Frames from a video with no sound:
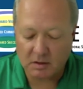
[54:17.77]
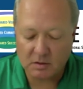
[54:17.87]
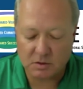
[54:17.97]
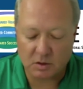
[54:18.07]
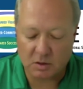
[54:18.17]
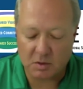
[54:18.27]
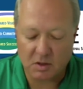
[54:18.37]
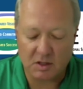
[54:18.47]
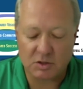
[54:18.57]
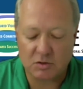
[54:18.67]
so
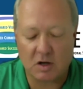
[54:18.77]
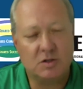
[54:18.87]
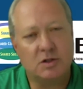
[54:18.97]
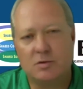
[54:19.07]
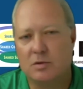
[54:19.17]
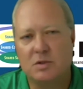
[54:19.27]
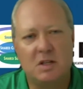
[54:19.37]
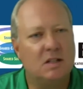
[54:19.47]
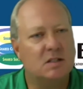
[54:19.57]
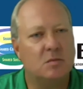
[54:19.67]
community structures,
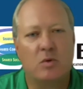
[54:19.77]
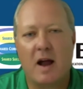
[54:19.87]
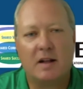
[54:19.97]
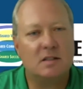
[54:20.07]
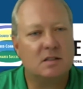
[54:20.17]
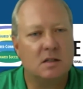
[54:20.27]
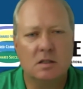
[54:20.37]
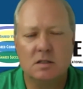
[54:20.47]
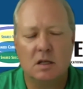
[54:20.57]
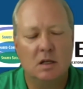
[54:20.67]
routines, and
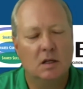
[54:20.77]
practices,